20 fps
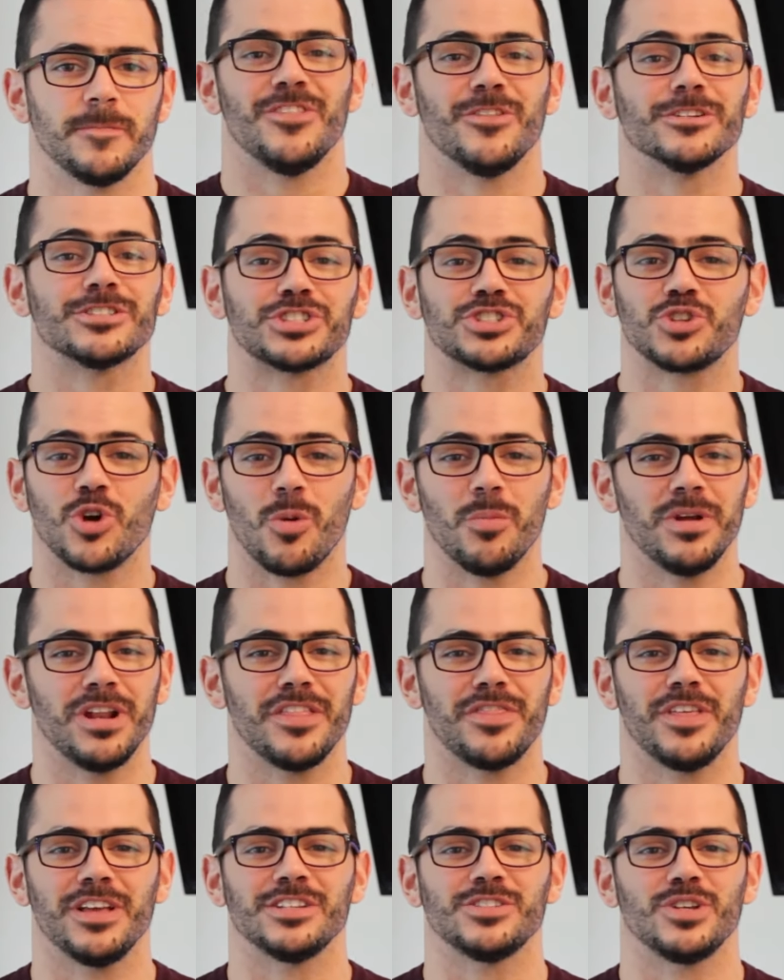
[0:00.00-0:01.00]
There's so
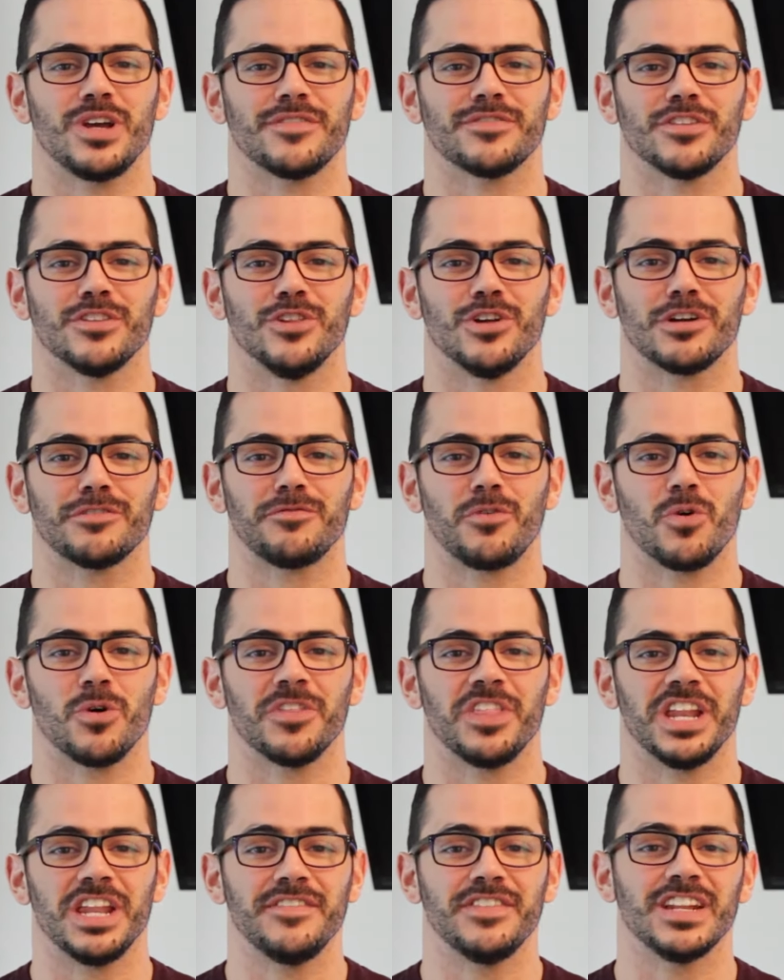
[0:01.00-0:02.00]
many things you have to look
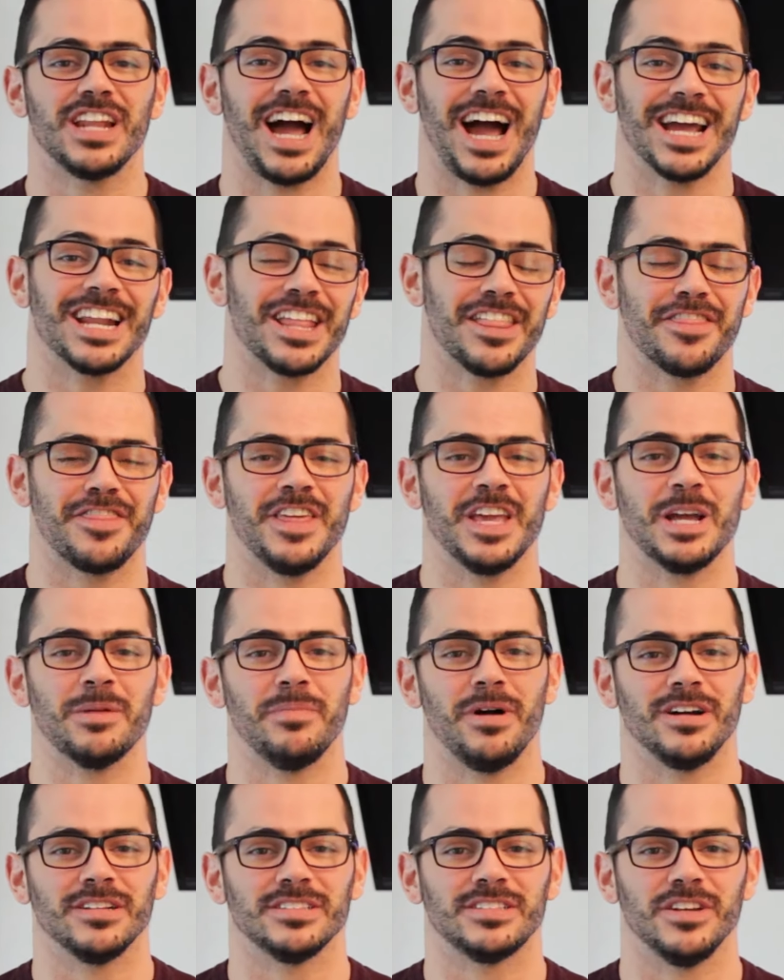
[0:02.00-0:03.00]
for that even I didn't think
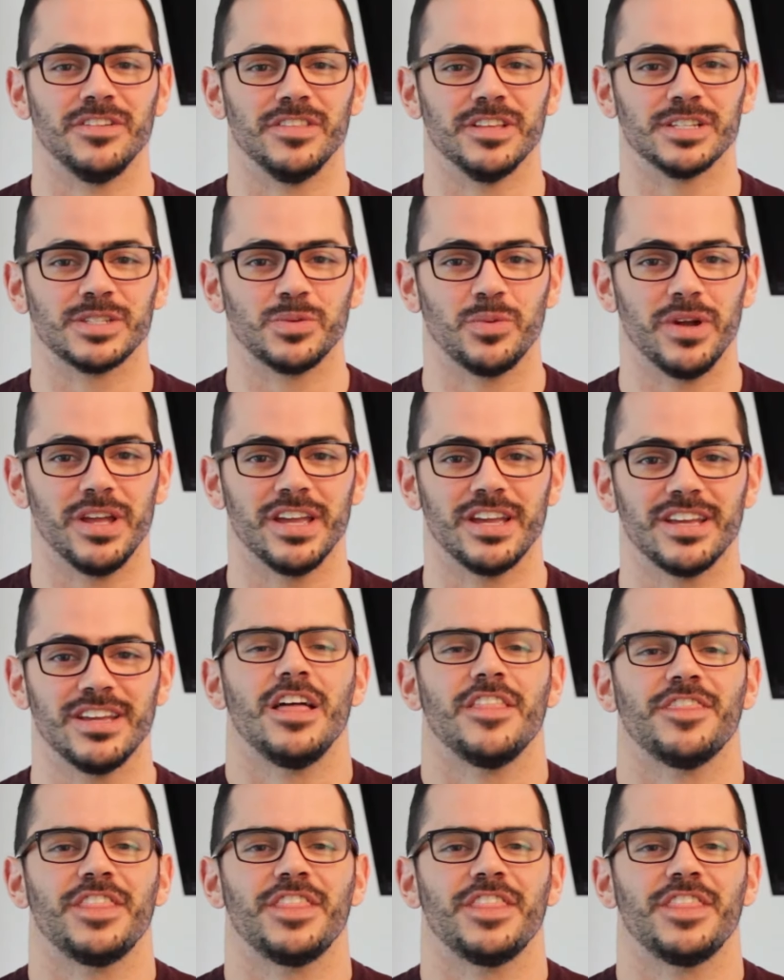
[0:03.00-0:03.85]
about until this week.